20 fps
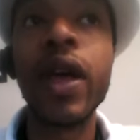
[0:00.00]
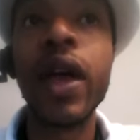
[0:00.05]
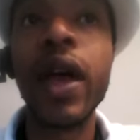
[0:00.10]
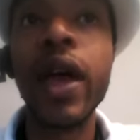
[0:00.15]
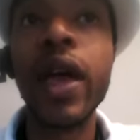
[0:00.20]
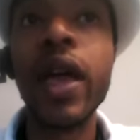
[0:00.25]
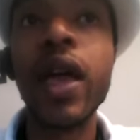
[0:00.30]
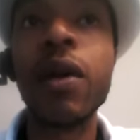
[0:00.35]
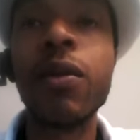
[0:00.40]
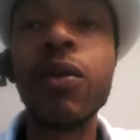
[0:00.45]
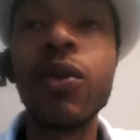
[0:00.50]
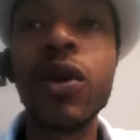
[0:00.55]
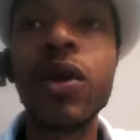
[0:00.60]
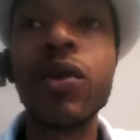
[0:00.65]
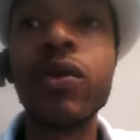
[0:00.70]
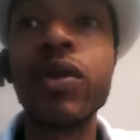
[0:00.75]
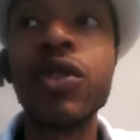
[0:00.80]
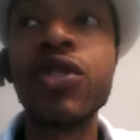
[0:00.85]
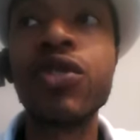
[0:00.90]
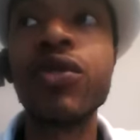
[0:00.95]
hey, I want to
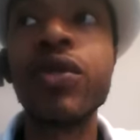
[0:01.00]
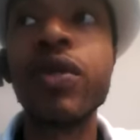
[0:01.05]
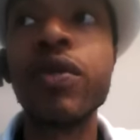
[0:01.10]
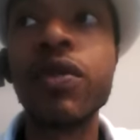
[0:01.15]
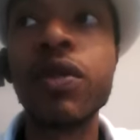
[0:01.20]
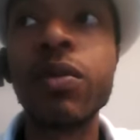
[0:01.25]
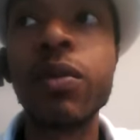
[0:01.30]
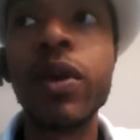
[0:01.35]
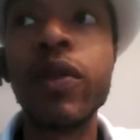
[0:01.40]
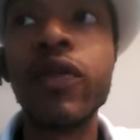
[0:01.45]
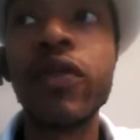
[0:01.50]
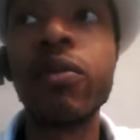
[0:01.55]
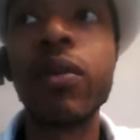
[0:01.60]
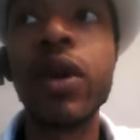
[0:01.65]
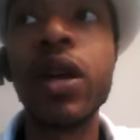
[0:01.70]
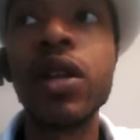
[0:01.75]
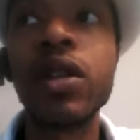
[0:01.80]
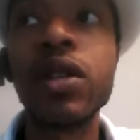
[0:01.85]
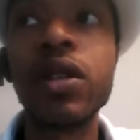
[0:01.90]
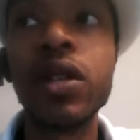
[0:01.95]
retrieve some
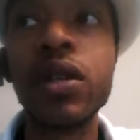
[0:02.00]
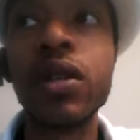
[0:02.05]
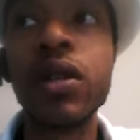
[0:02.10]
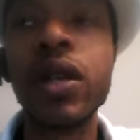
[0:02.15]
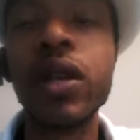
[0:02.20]
information